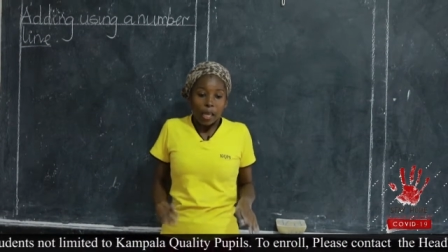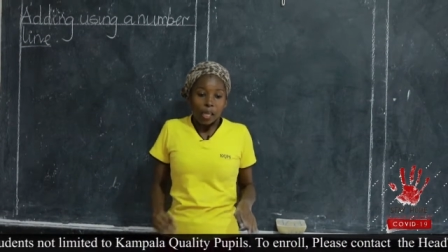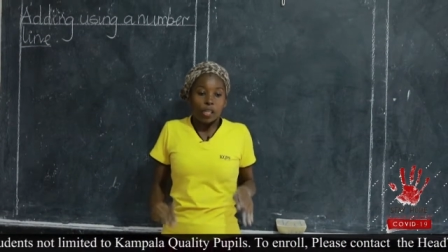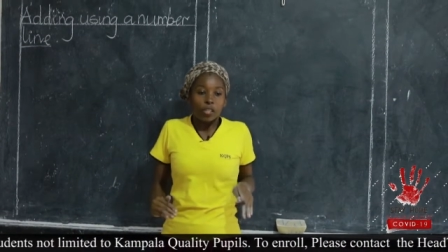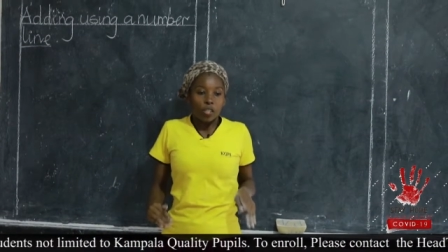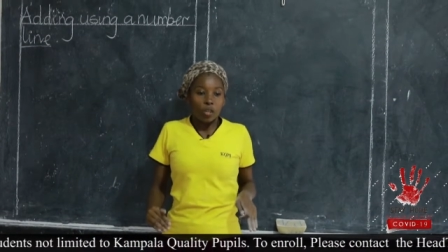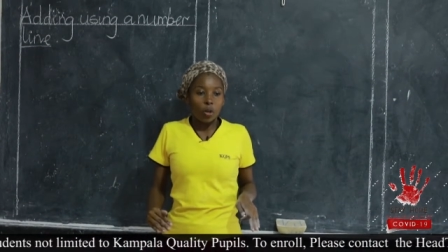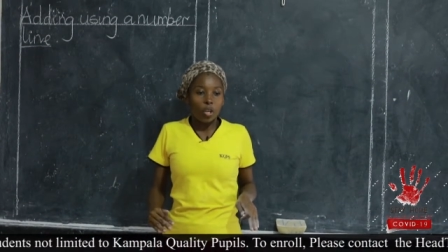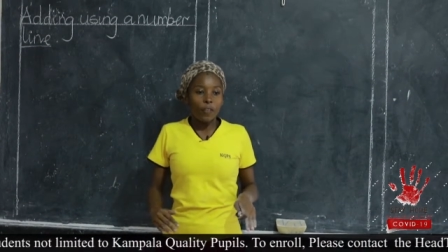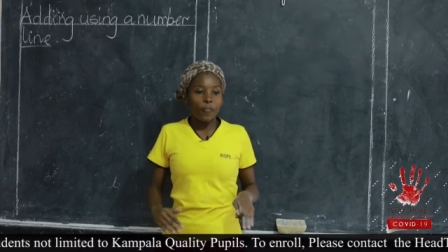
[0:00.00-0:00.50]

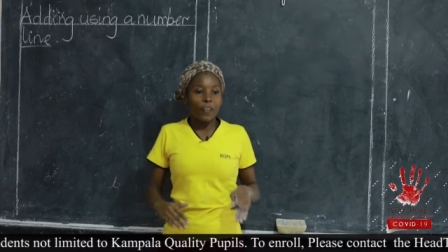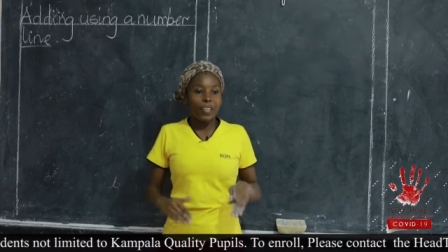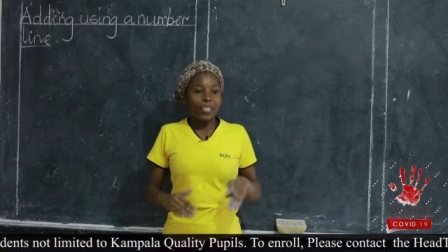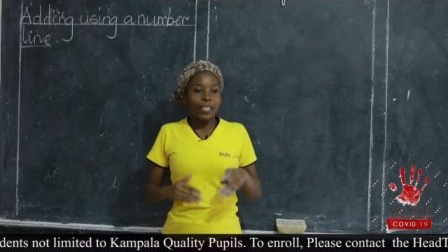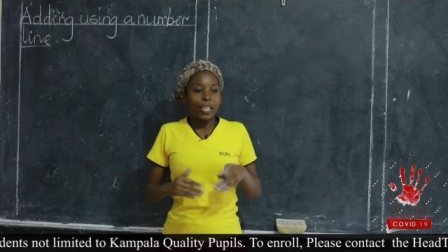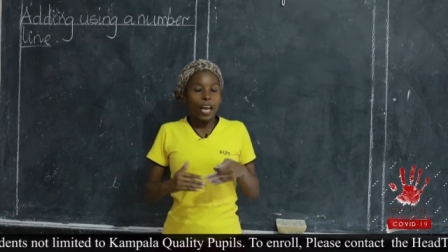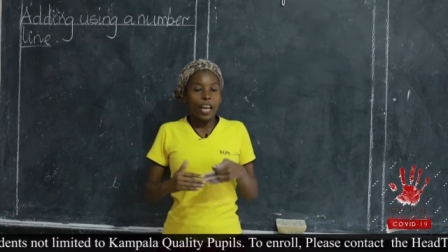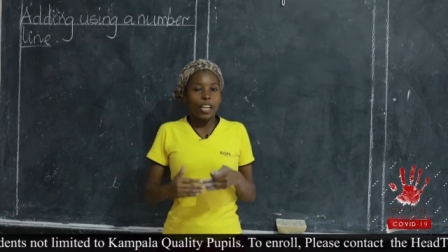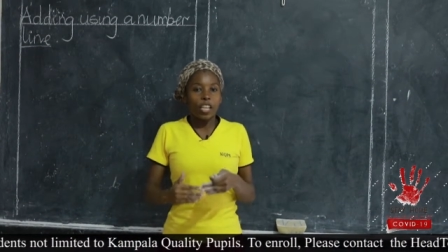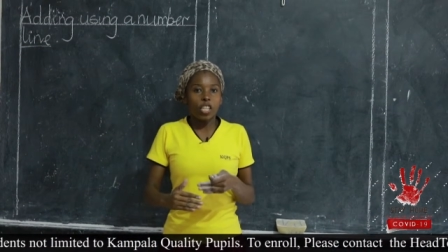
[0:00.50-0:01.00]
So if it's
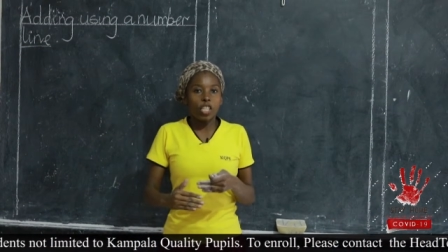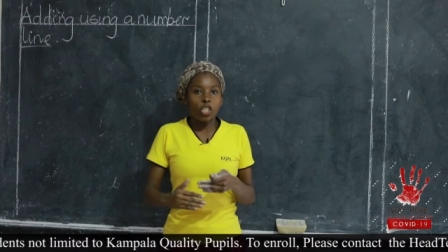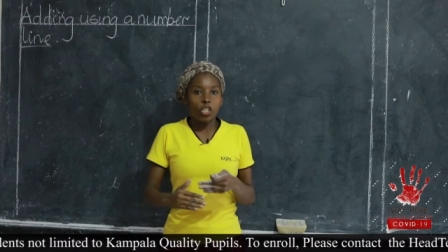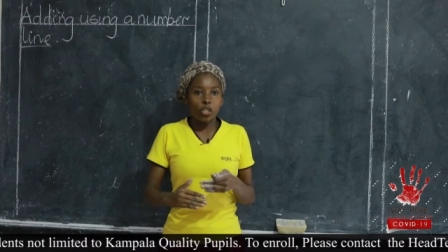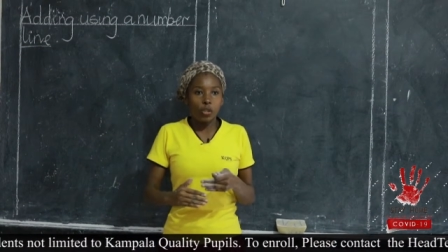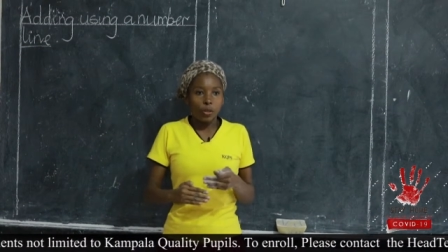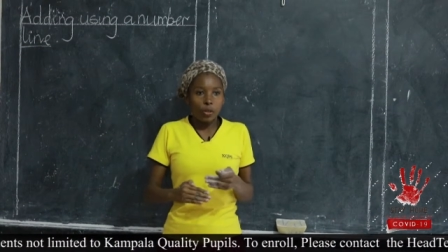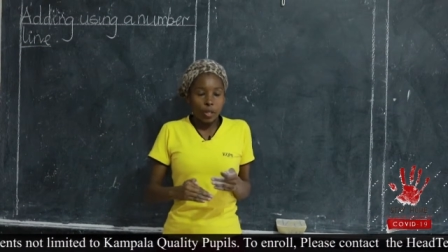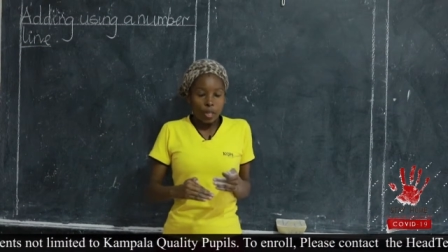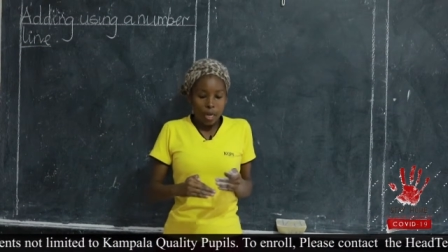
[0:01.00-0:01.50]

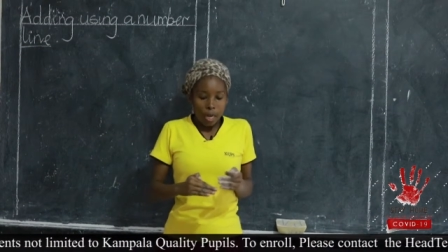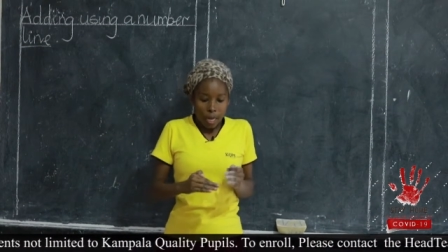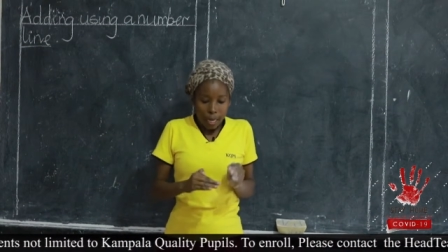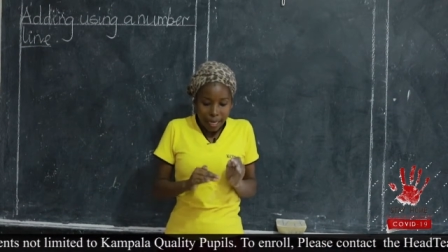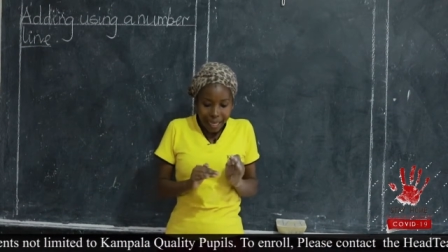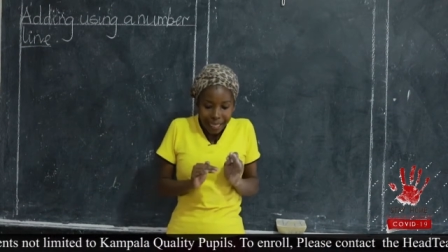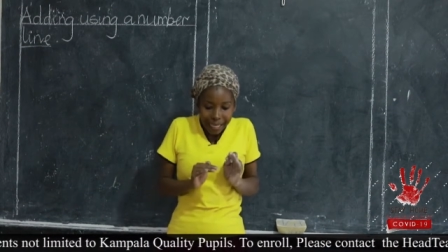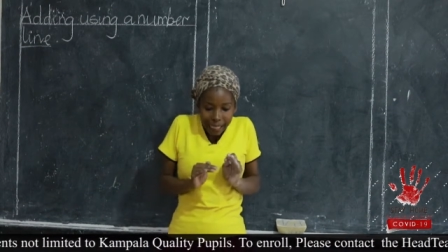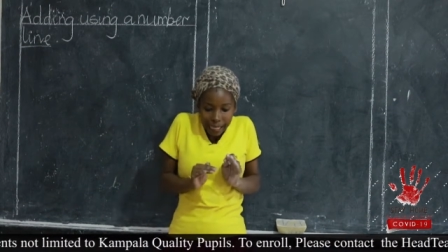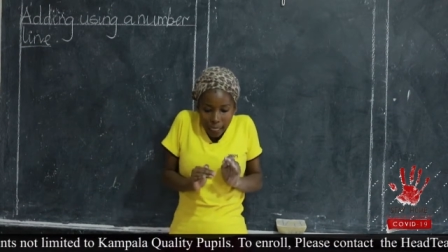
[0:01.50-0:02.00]
addition,
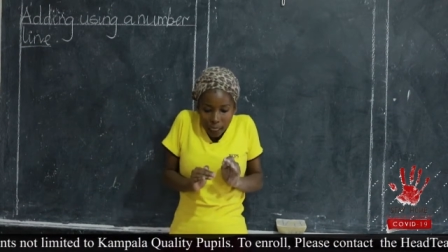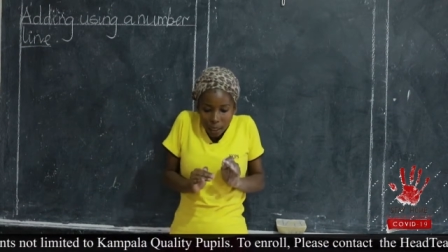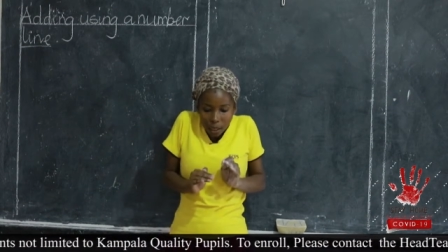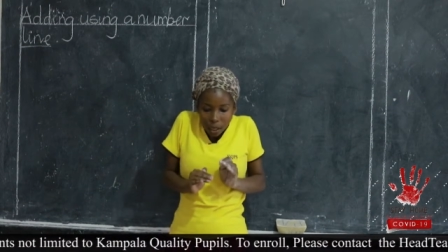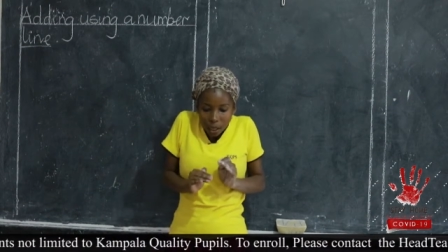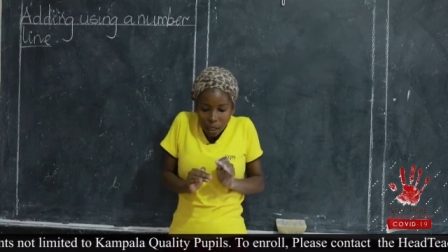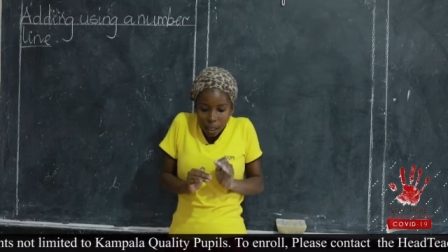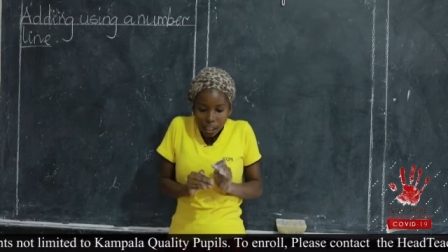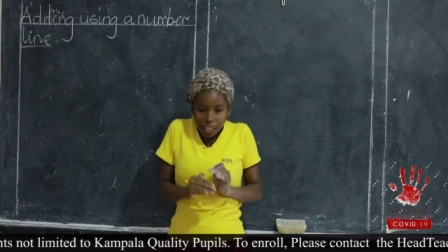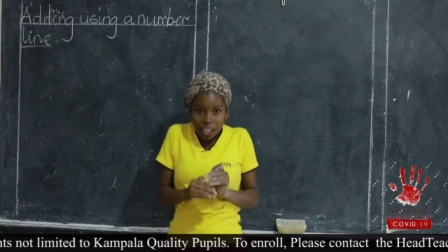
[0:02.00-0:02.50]

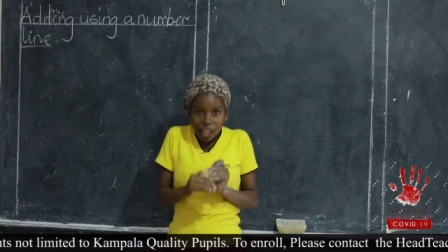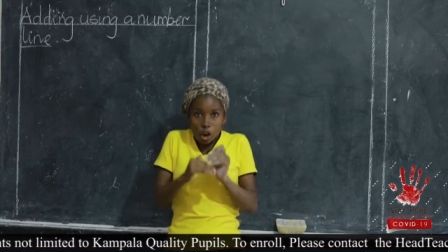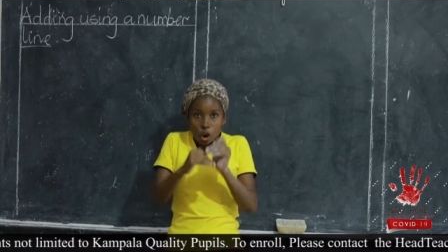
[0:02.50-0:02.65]
is a